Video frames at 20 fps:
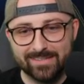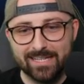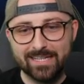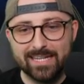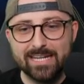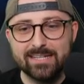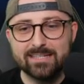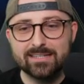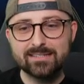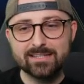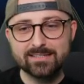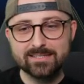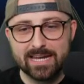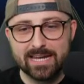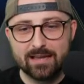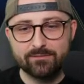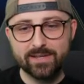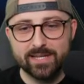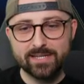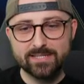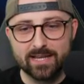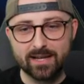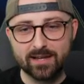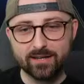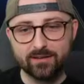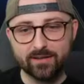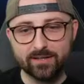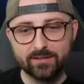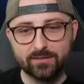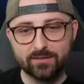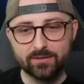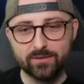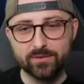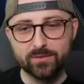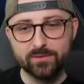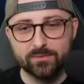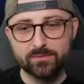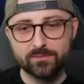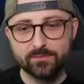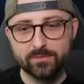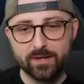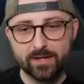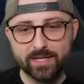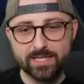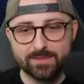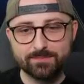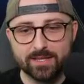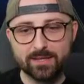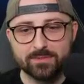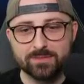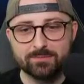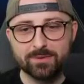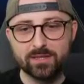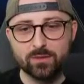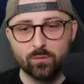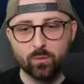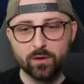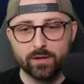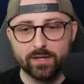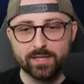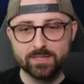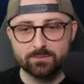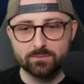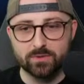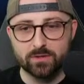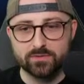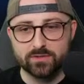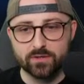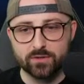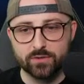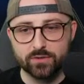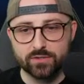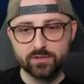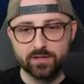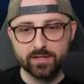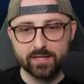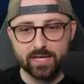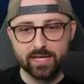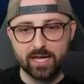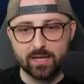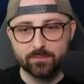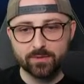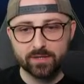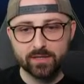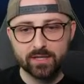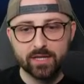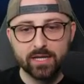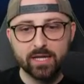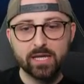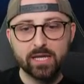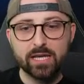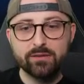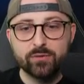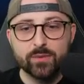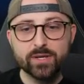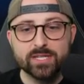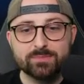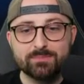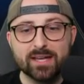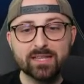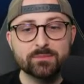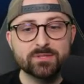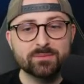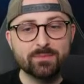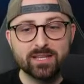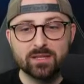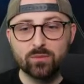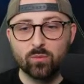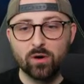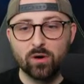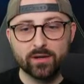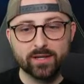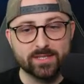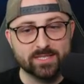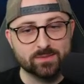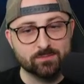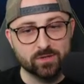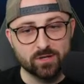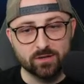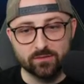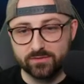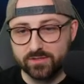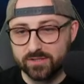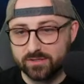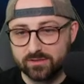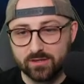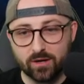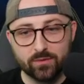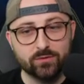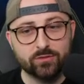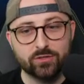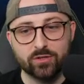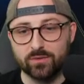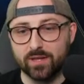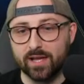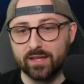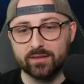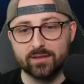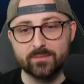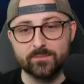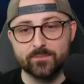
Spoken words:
Leader doesn't have Isak and I do. I expect them to make the Watkins move, so who should I cap? If you expect them to make the Watkins move, just don't do that